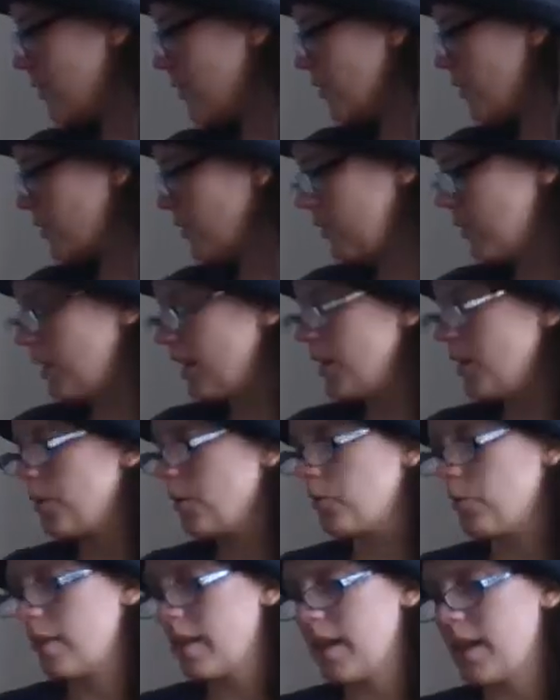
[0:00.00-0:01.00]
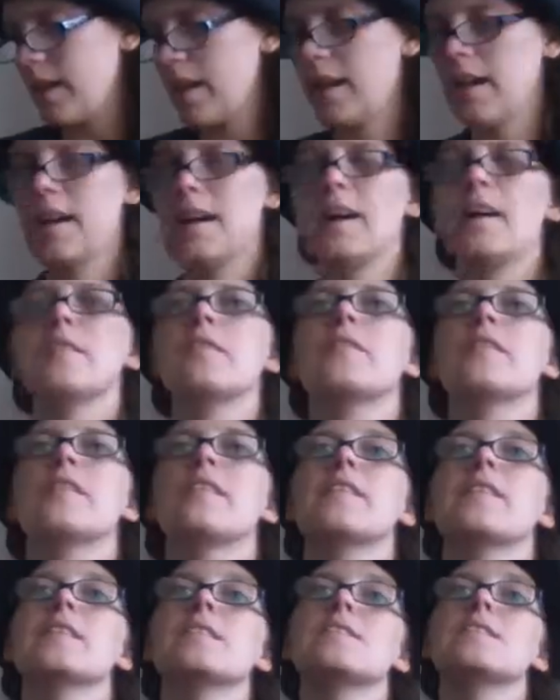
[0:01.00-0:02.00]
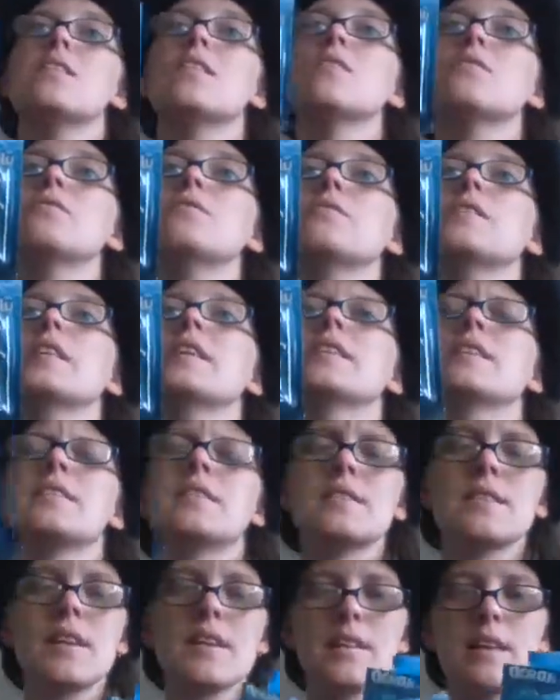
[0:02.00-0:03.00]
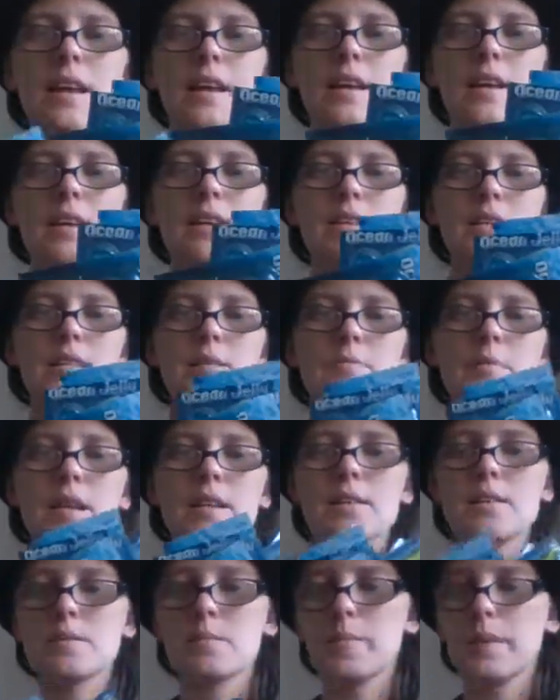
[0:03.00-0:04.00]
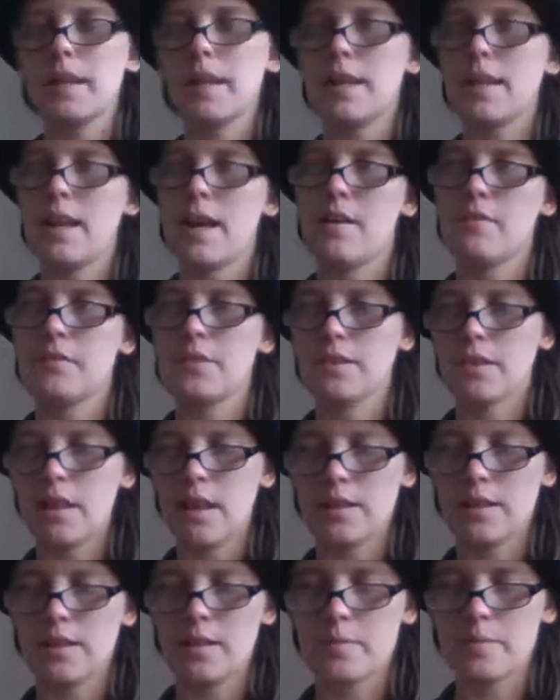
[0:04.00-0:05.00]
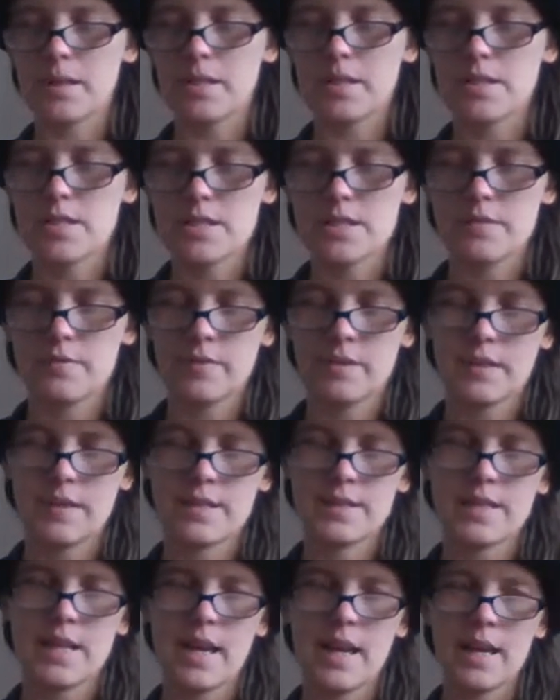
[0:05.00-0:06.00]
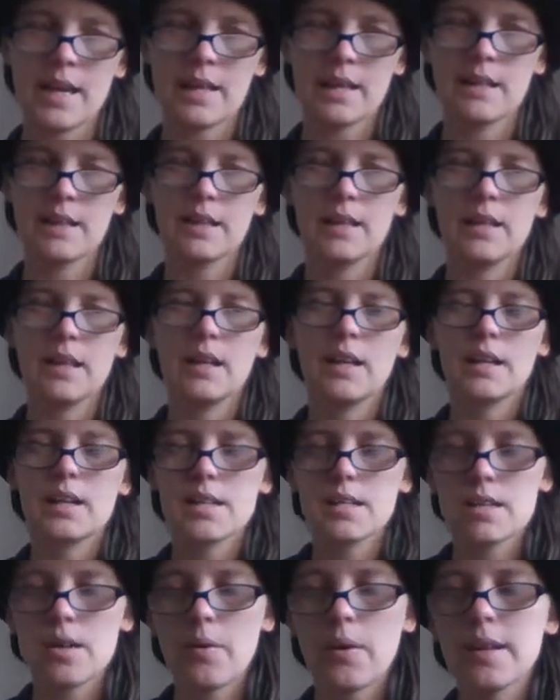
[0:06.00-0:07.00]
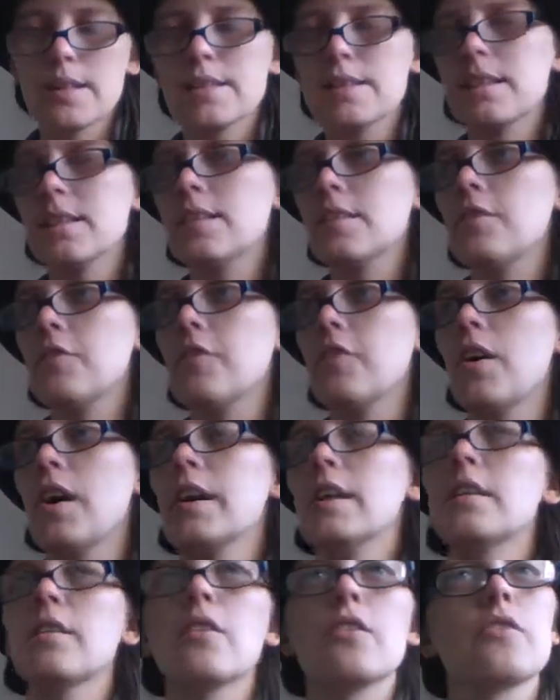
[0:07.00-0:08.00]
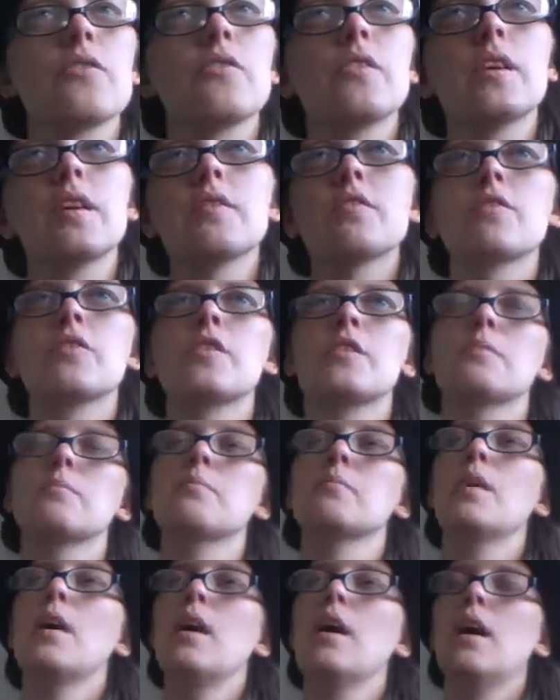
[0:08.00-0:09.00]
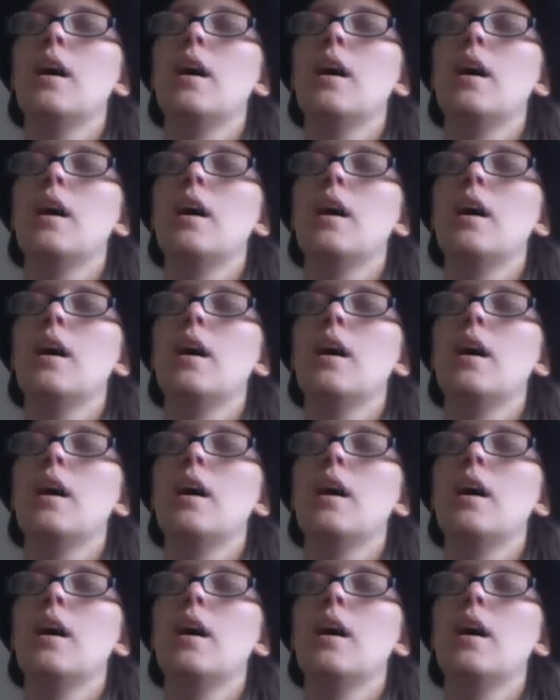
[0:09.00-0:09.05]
all, we have the dolphin. So there is meant to be 11, and I managed to find 8. So I didn't find 3 of them.